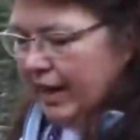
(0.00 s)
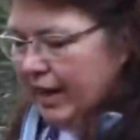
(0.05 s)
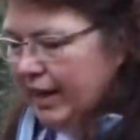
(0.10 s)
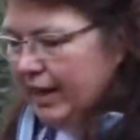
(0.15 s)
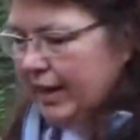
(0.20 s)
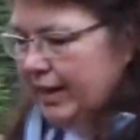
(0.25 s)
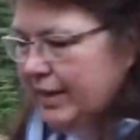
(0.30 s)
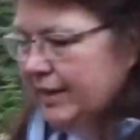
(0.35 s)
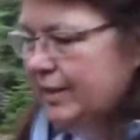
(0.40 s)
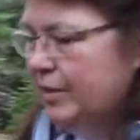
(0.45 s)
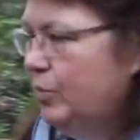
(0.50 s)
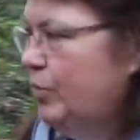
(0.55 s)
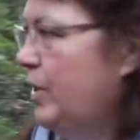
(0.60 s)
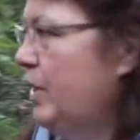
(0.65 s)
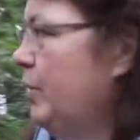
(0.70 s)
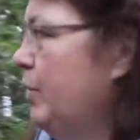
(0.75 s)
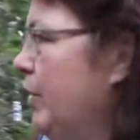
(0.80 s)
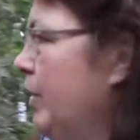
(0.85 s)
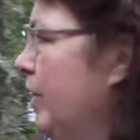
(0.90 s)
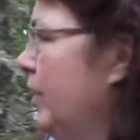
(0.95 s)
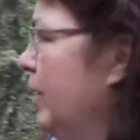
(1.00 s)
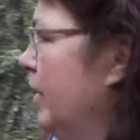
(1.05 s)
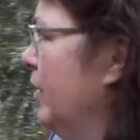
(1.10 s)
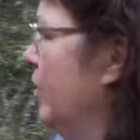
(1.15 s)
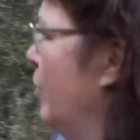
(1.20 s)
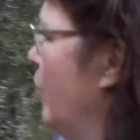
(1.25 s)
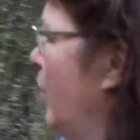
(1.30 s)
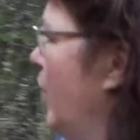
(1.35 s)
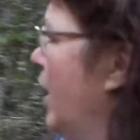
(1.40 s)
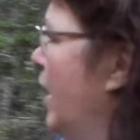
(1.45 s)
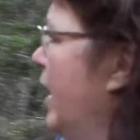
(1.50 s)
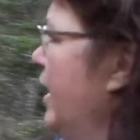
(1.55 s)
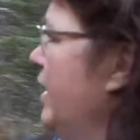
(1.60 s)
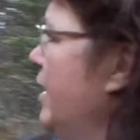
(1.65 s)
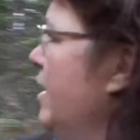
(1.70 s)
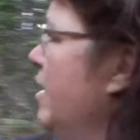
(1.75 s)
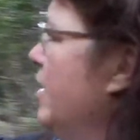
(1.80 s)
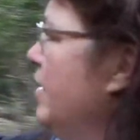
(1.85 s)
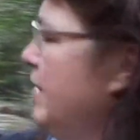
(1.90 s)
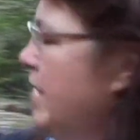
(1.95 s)
And we were
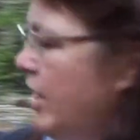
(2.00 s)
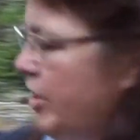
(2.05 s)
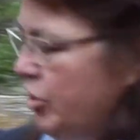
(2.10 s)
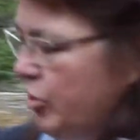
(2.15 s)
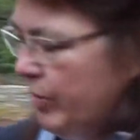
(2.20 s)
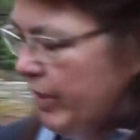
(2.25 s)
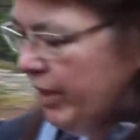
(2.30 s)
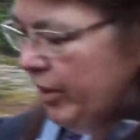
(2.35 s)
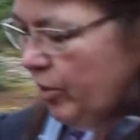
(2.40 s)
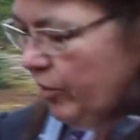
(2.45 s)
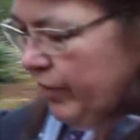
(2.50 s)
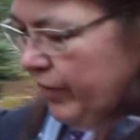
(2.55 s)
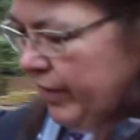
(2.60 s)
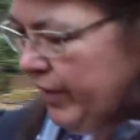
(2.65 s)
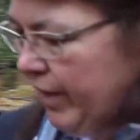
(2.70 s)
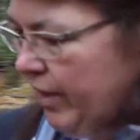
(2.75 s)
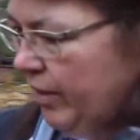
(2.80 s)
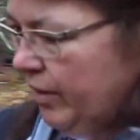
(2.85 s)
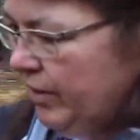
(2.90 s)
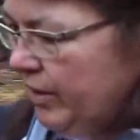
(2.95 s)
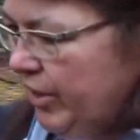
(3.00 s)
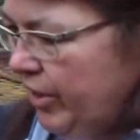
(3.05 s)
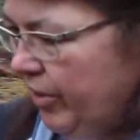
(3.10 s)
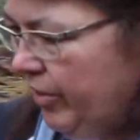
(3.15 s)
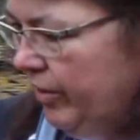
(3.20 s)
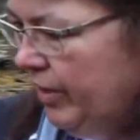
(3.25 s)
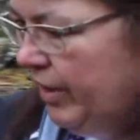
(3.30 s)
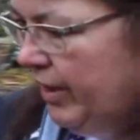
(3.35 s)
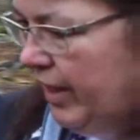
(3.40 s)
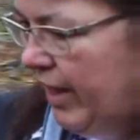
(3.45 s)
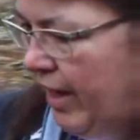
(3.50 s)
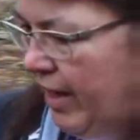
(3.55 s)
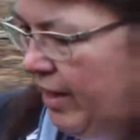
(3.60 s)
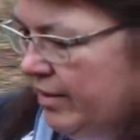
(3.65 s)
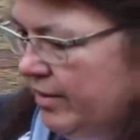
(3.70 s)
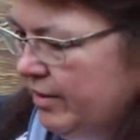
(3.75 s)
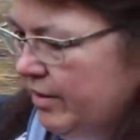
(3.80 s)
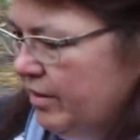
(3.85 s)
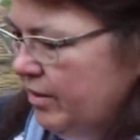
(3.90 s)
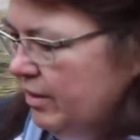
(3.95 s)
hiking on that trail over there near the
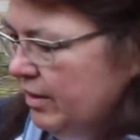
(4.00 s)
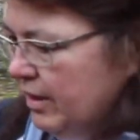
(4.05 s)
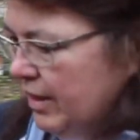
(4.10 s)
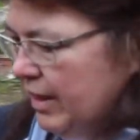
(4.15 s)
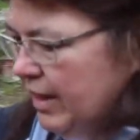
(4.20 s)
castle,